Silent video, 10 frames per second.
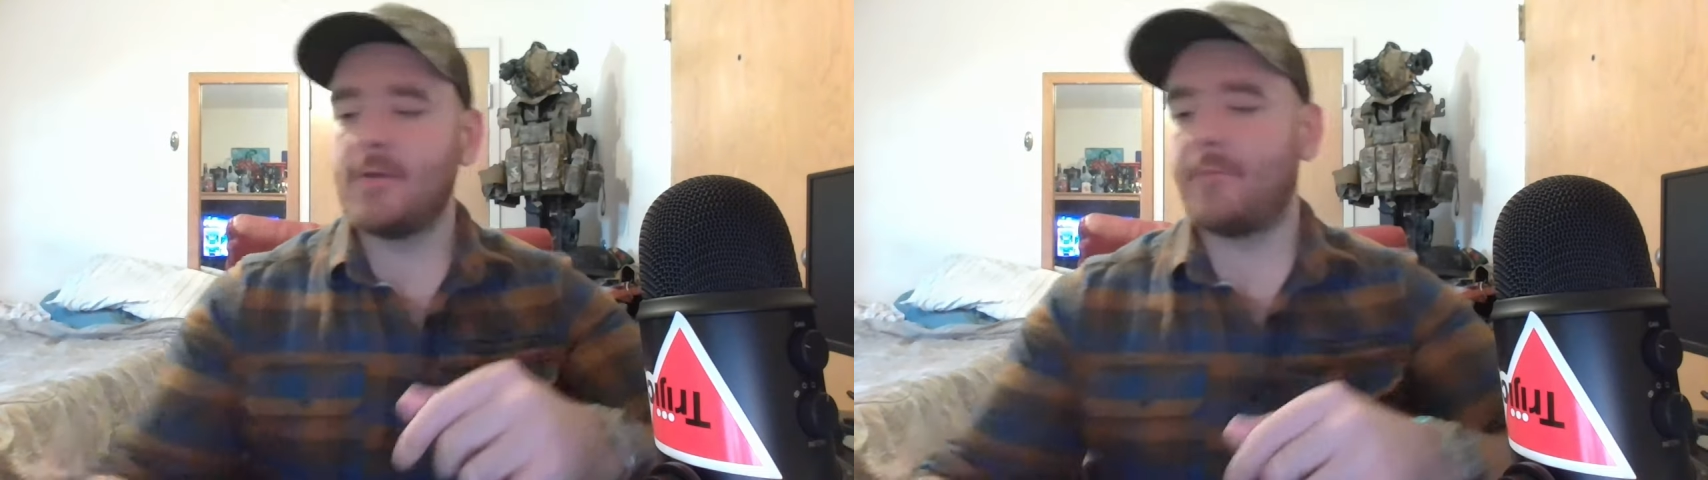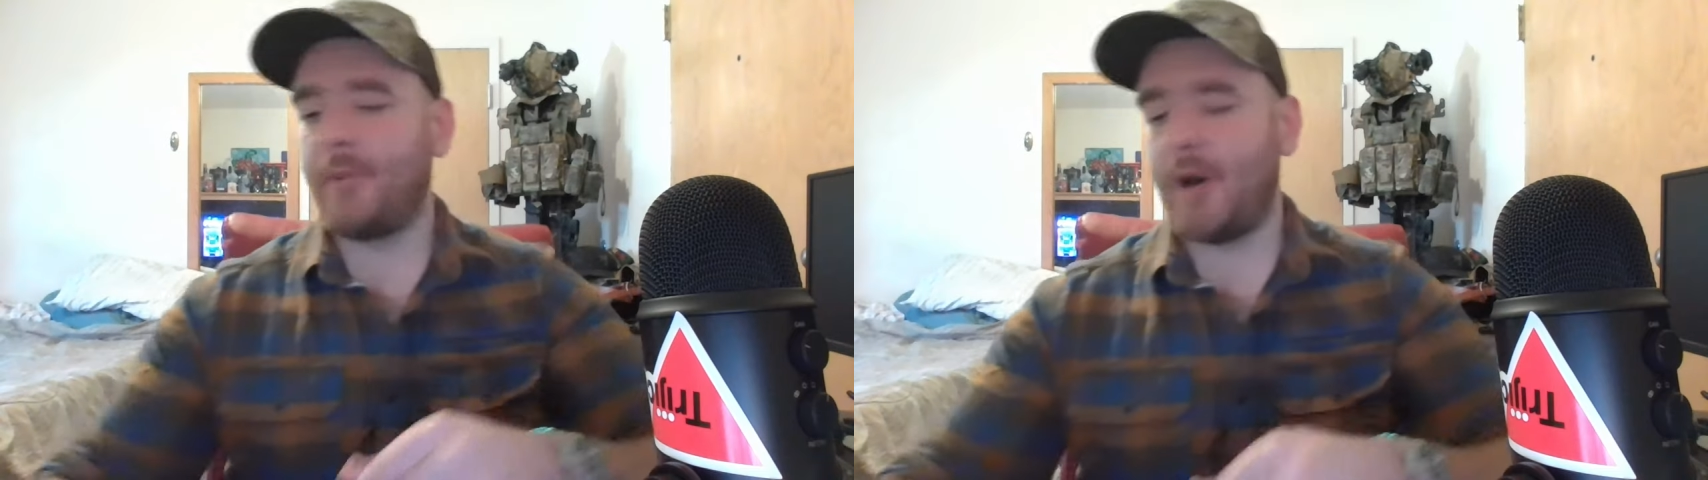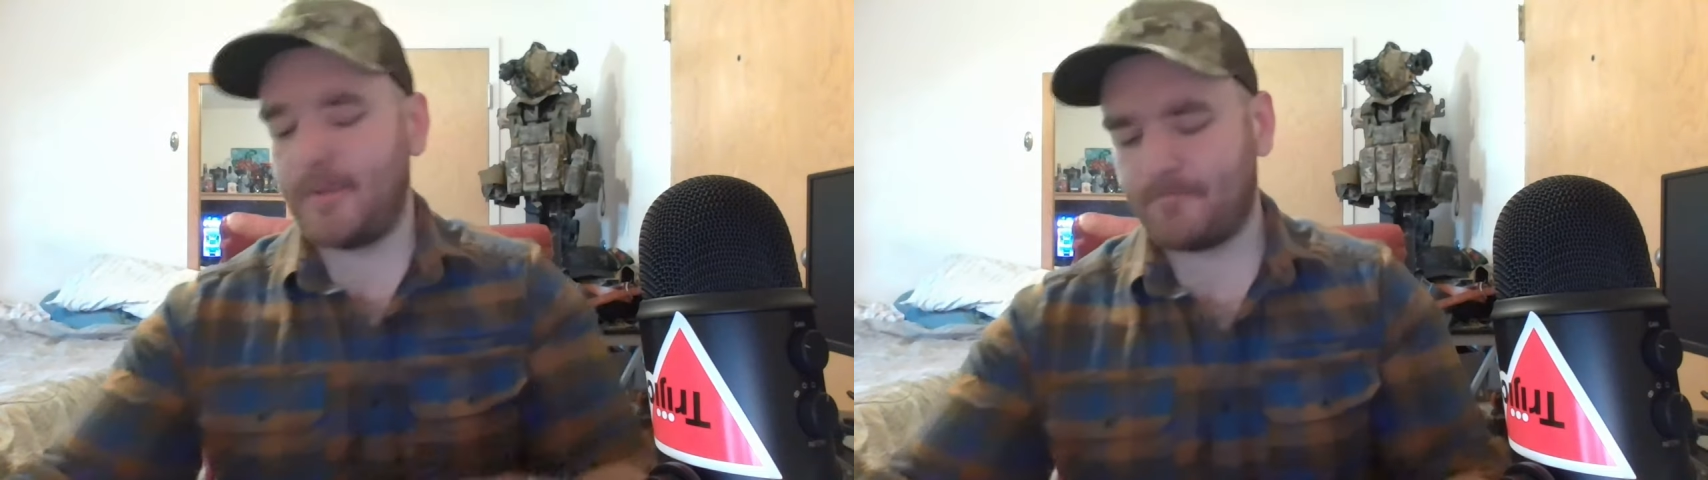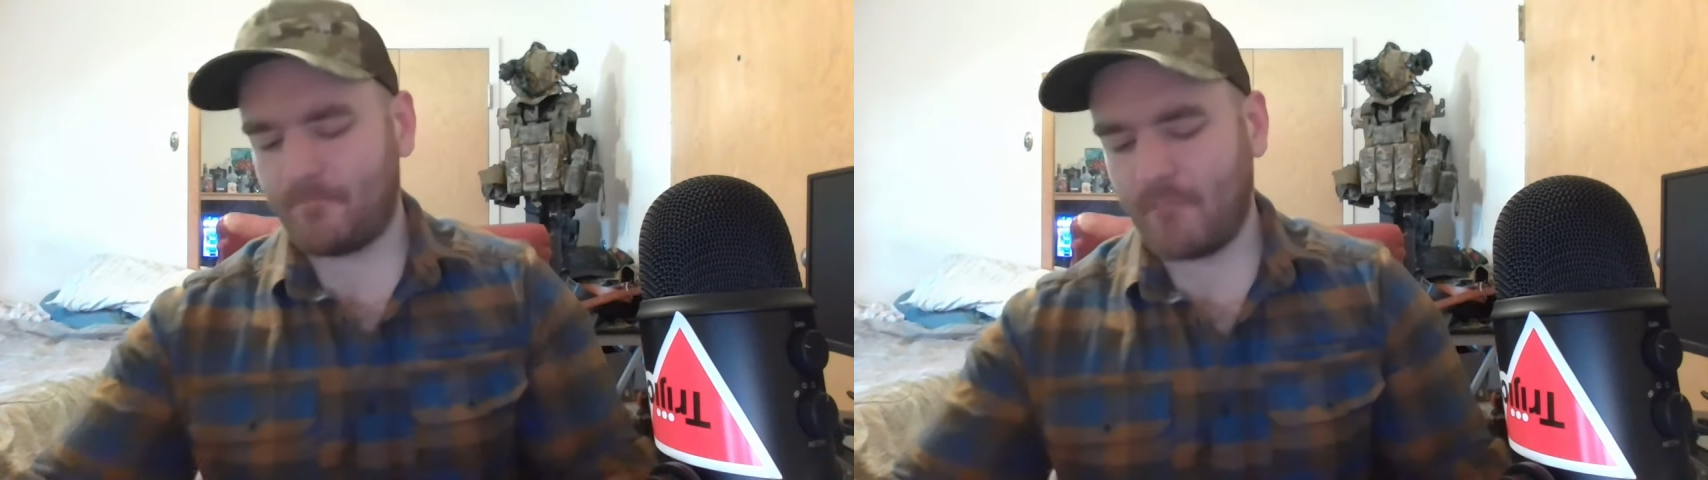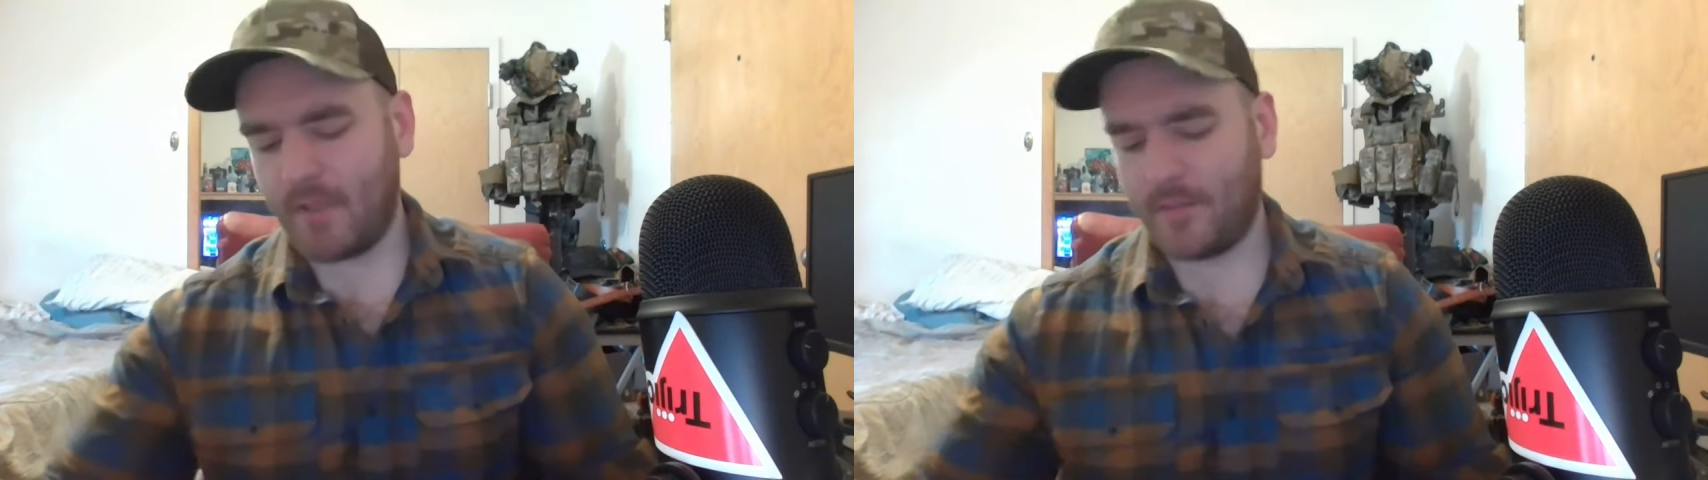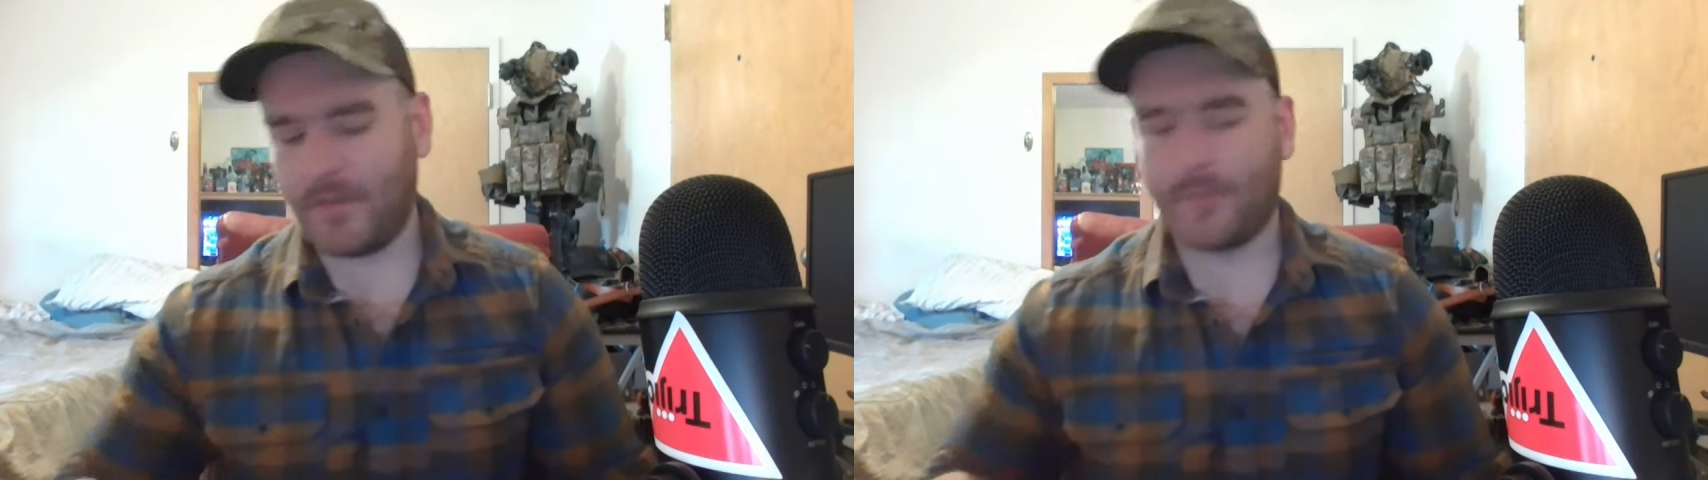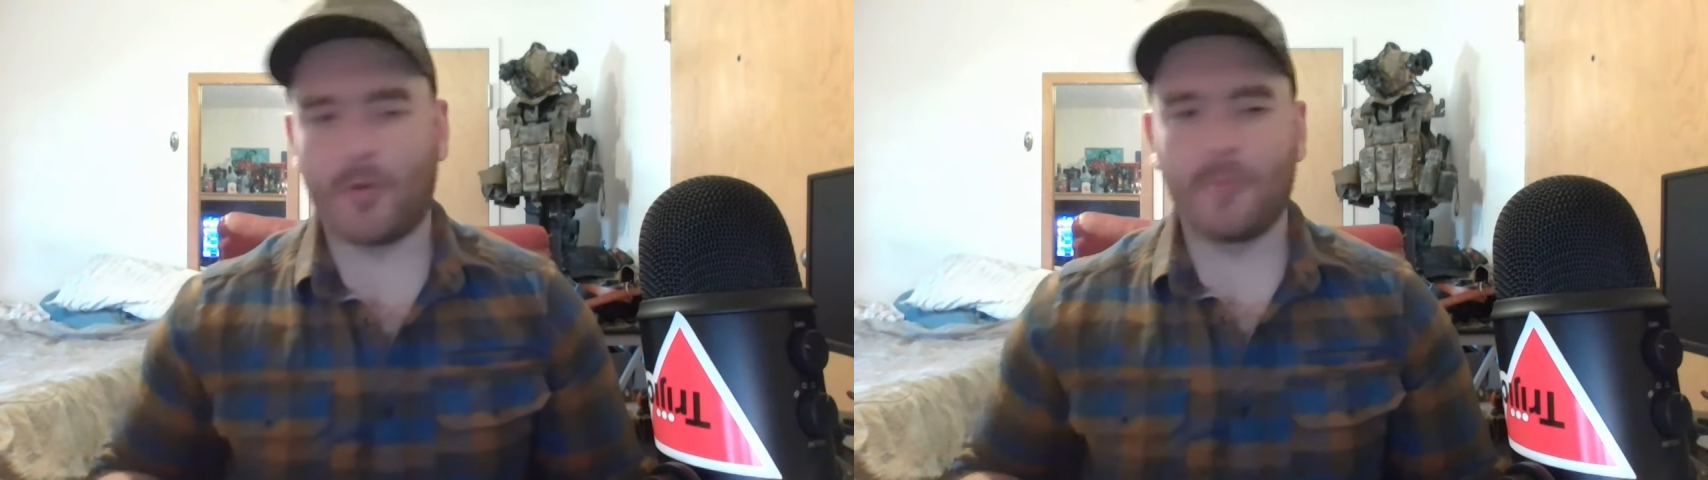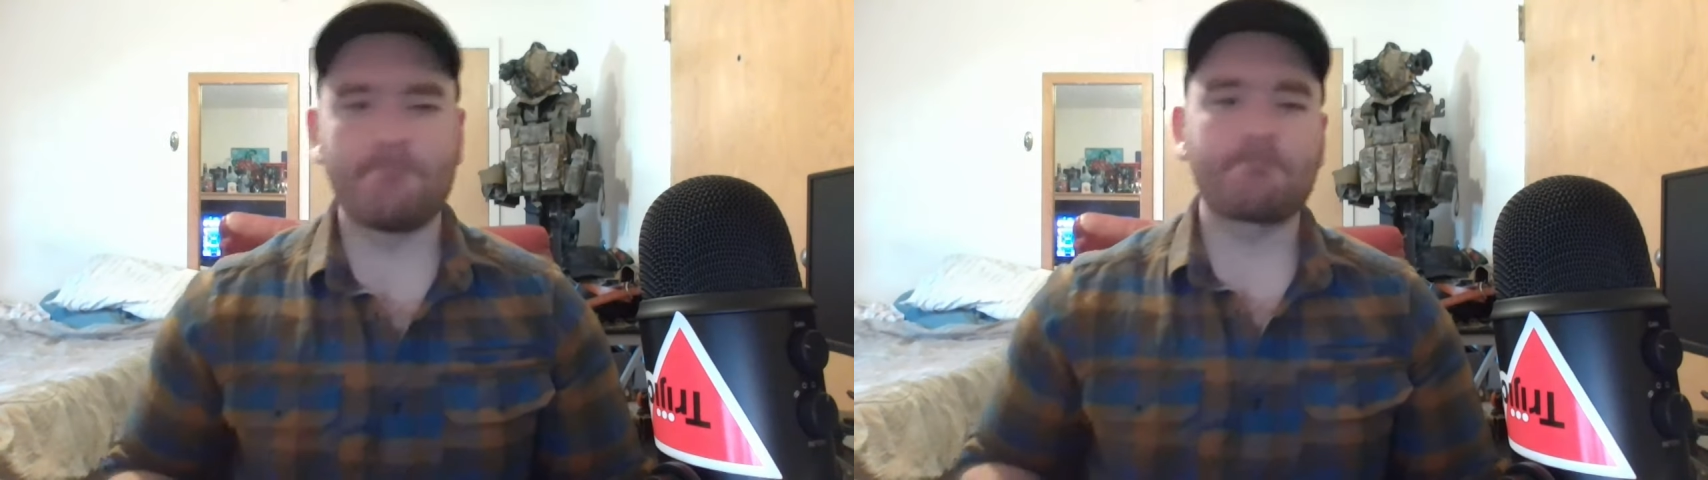But many people,